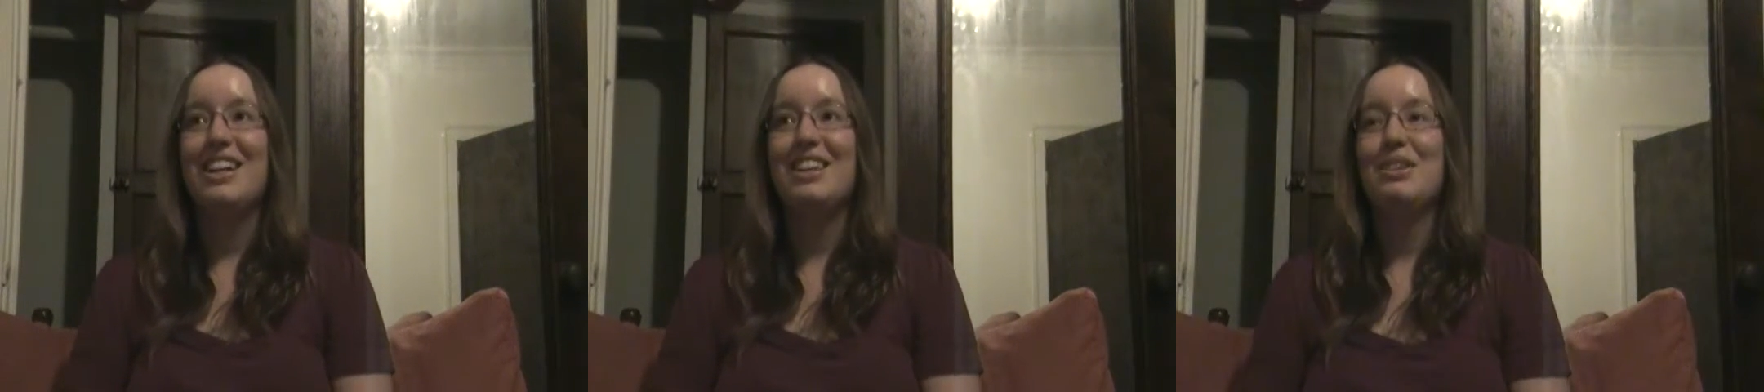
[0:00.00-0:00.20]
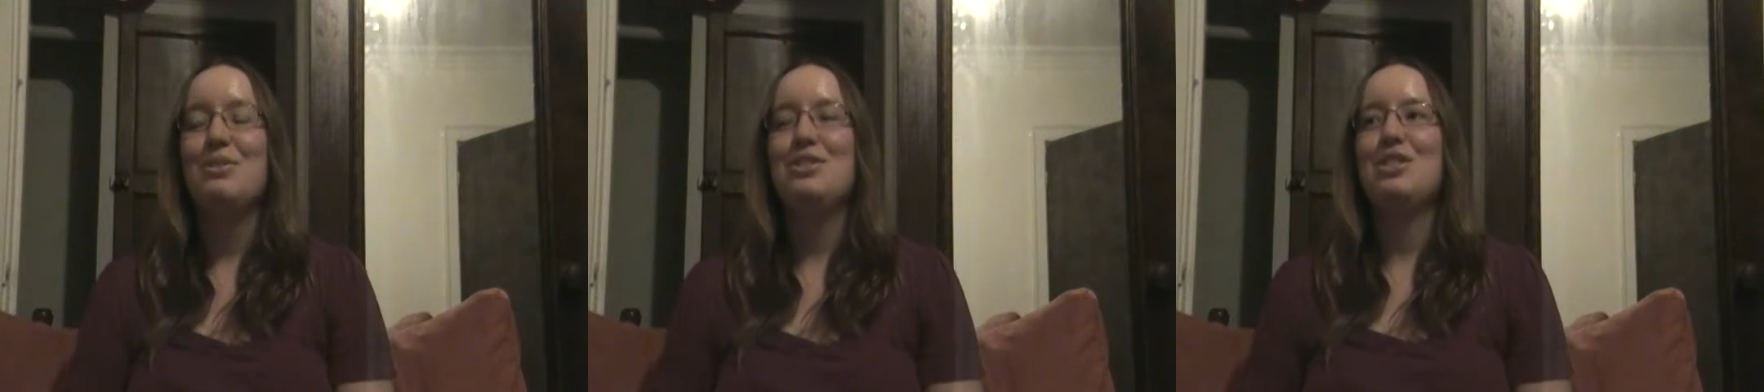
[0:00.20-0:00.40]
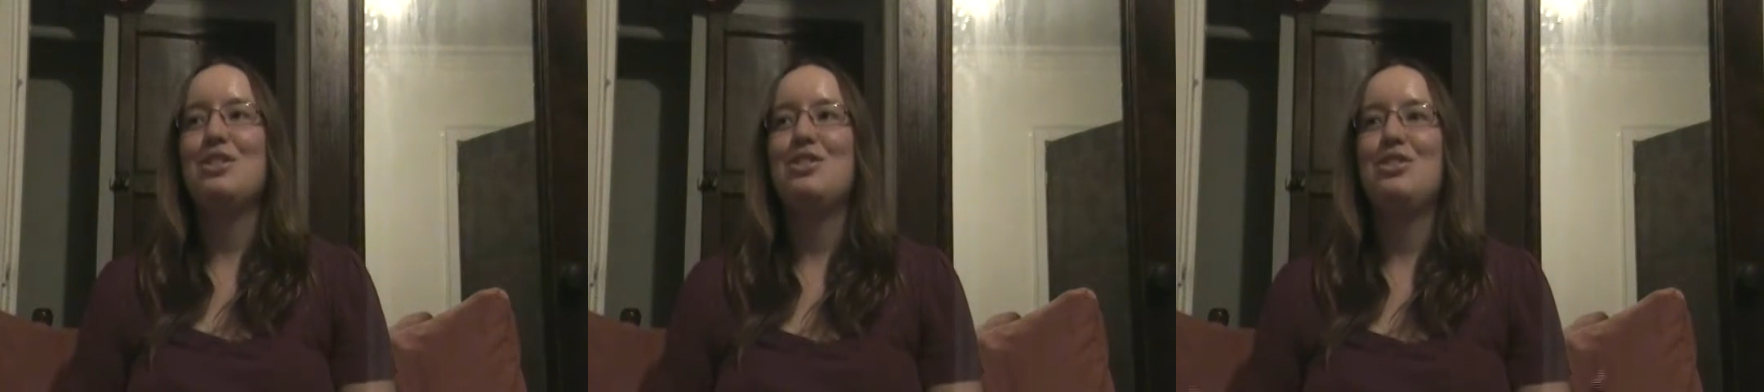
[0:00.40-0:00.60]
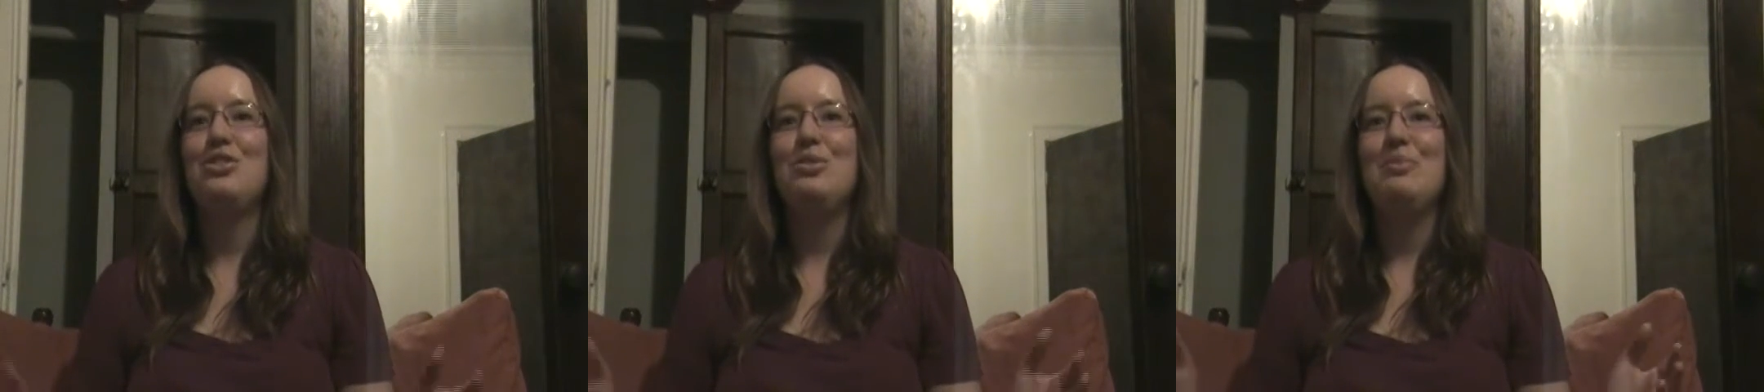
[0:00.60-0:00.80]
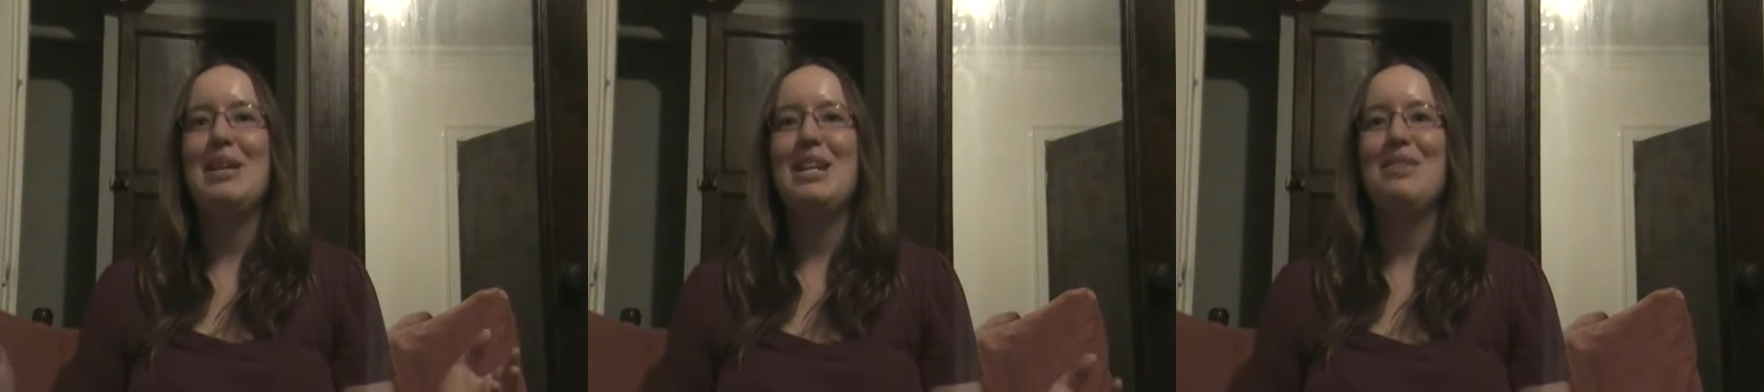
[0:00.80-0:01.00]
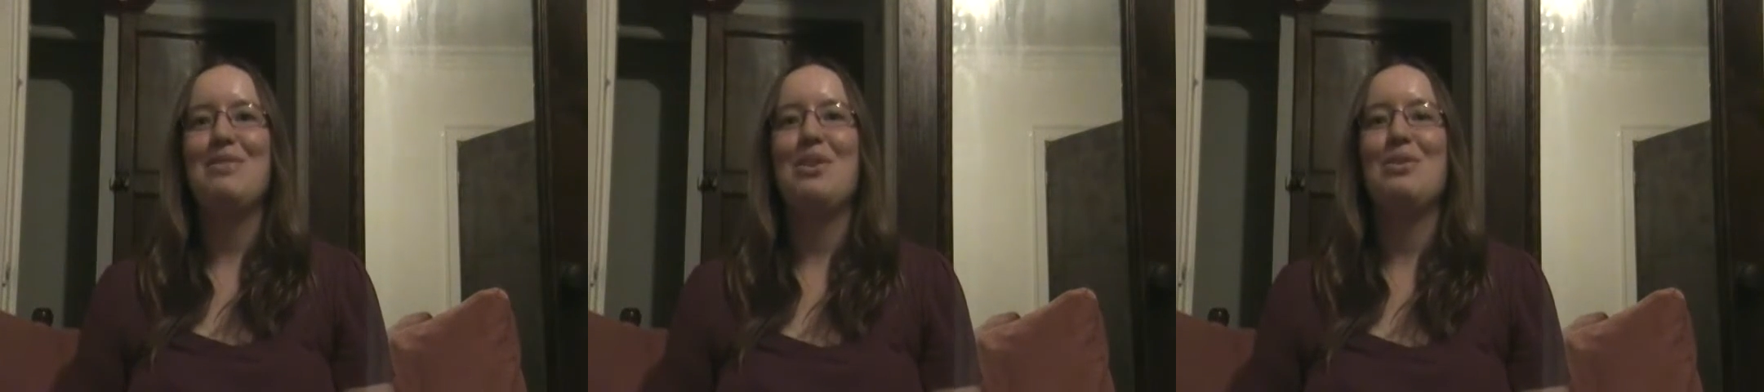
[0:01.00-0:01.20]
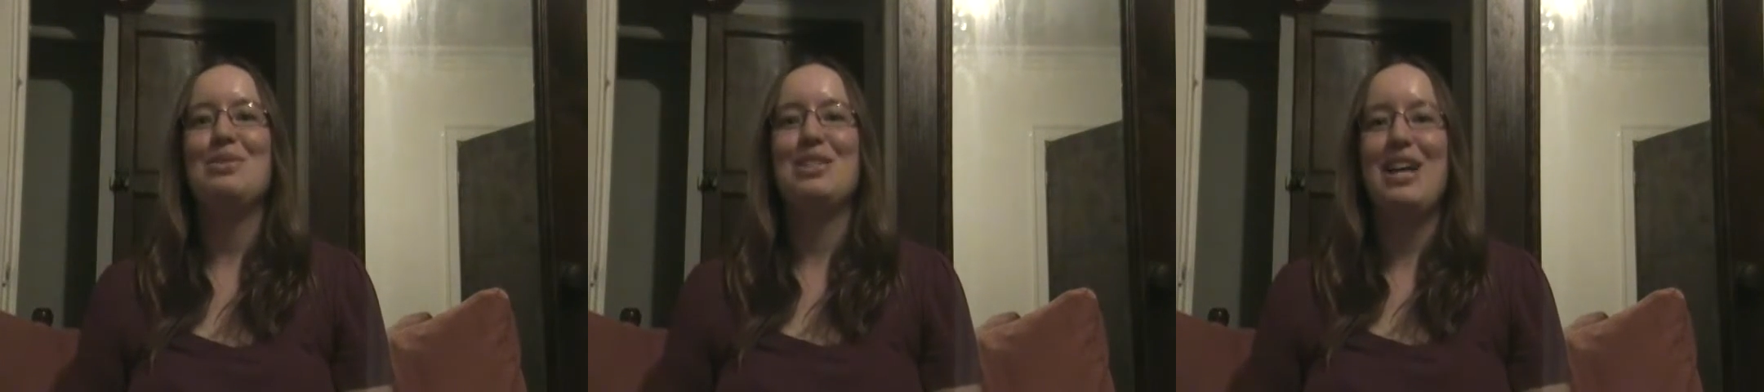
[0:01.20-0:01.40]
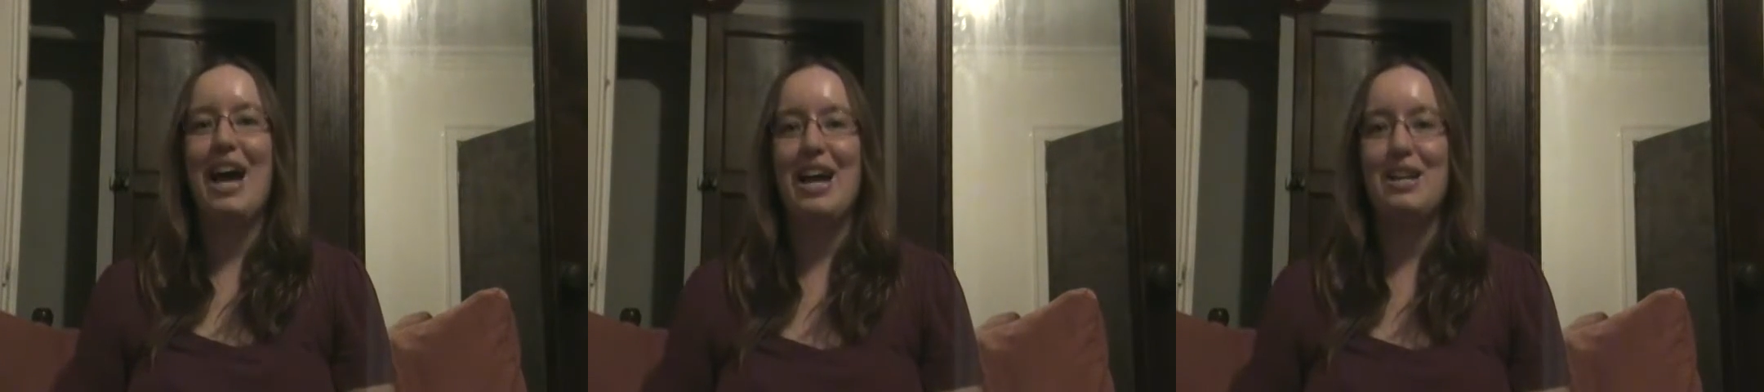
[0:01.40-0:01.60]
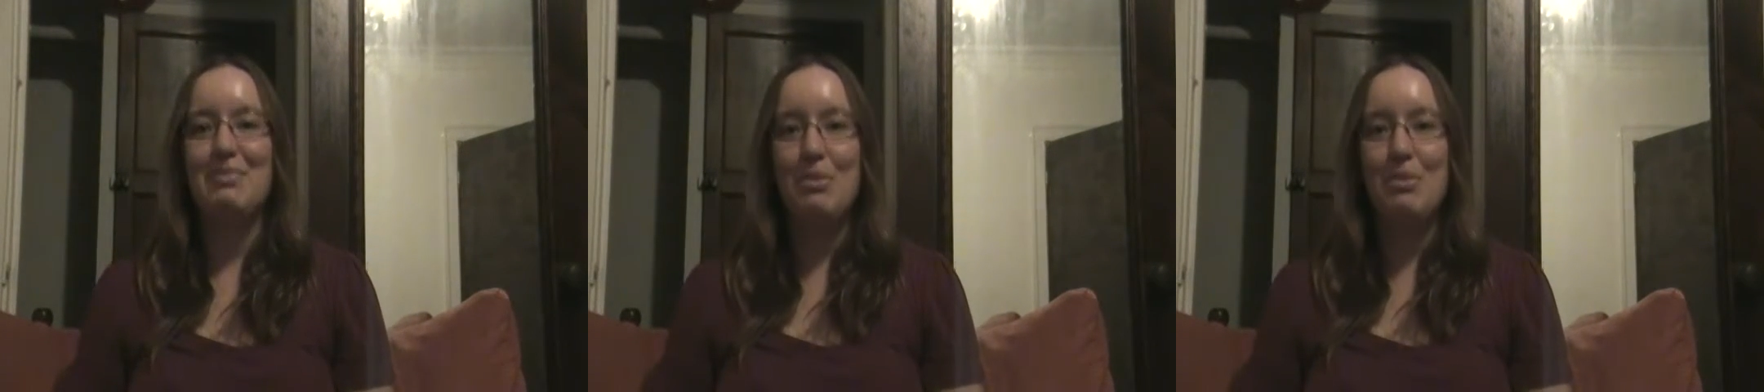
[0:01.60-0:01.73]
There was just too many of those kind